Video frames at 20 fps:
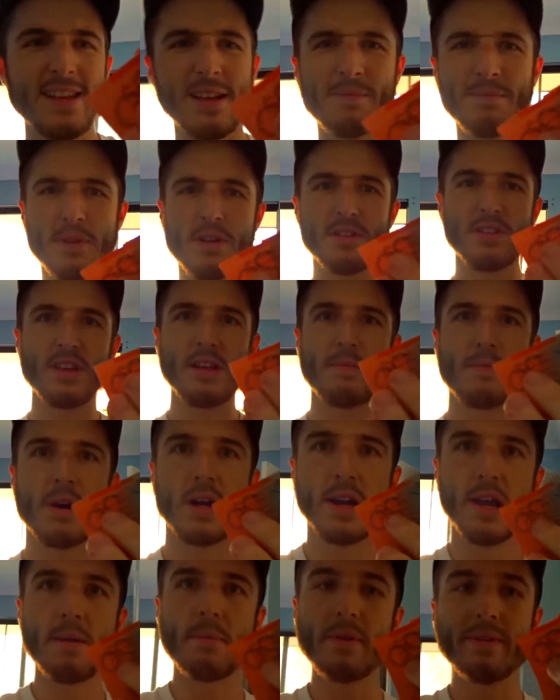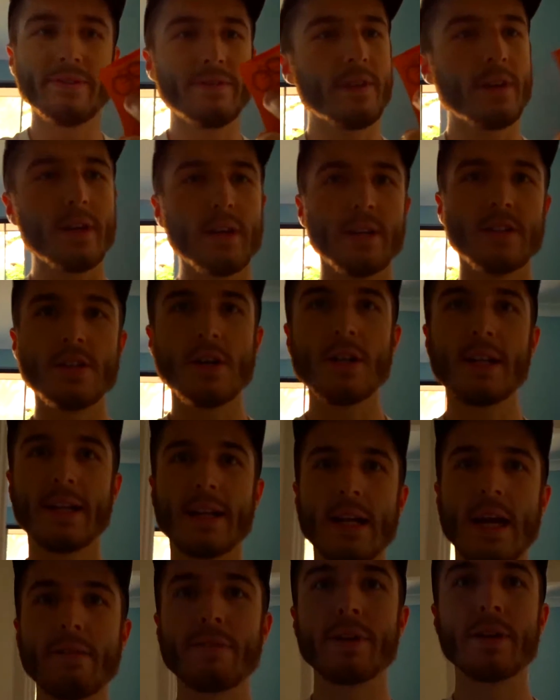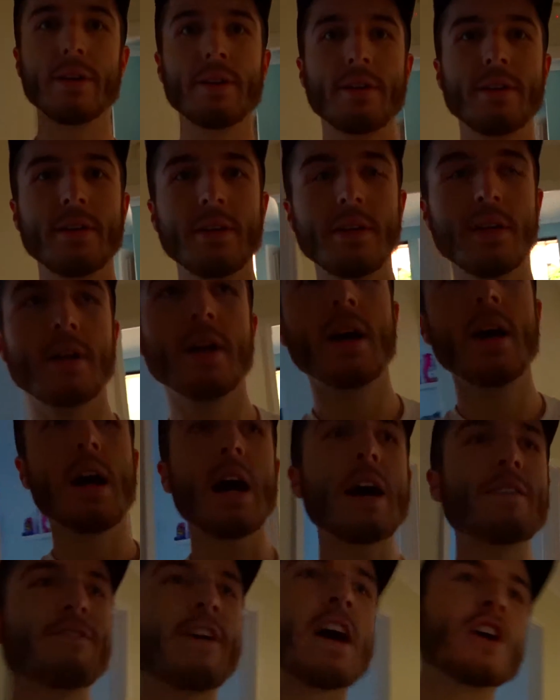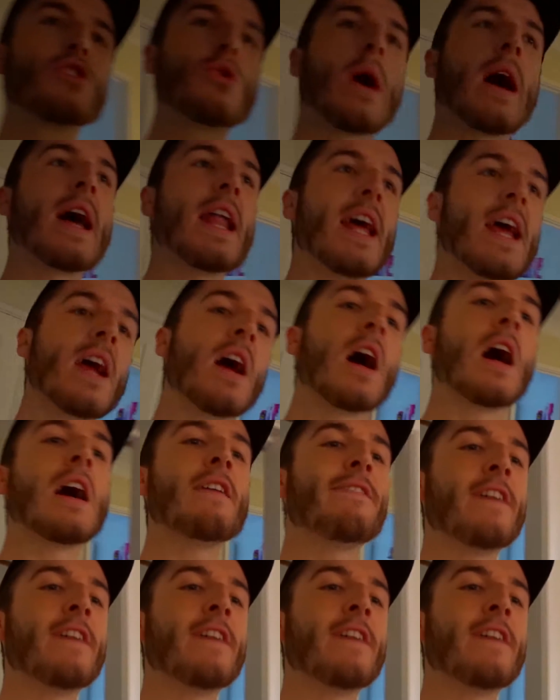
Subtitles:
like birthday money. Fuck it, Tyler can have it. I found 20! I